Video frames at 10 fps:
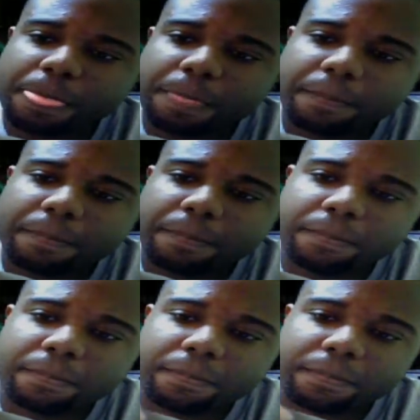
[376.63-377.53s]

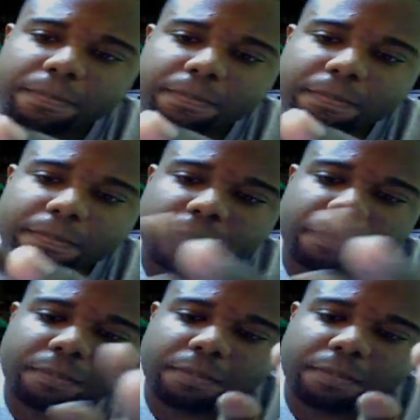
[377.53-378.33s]
(silence)